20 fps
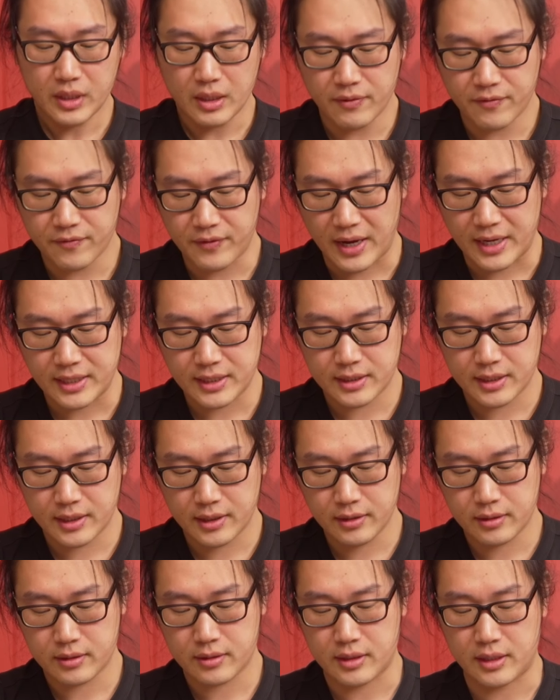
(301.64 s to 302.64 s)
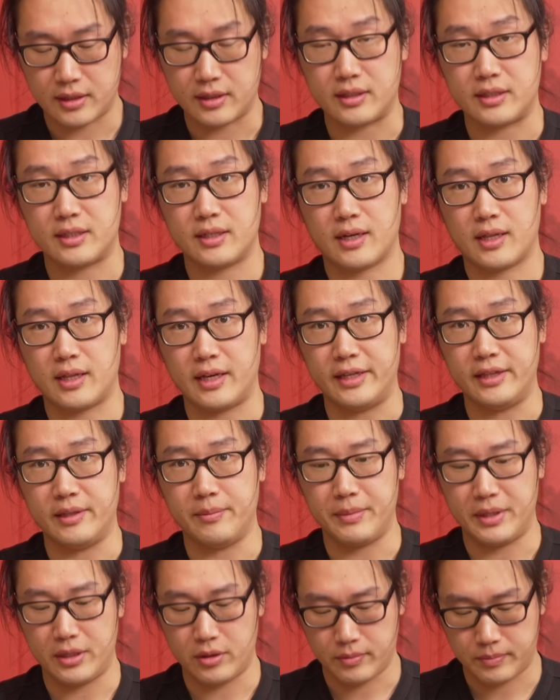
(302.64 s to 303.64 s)
faster than the clay in the
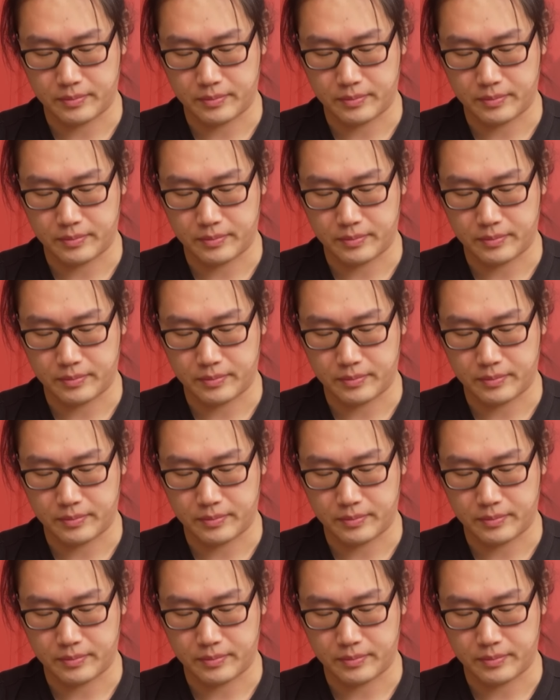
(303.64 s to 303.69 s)
middle.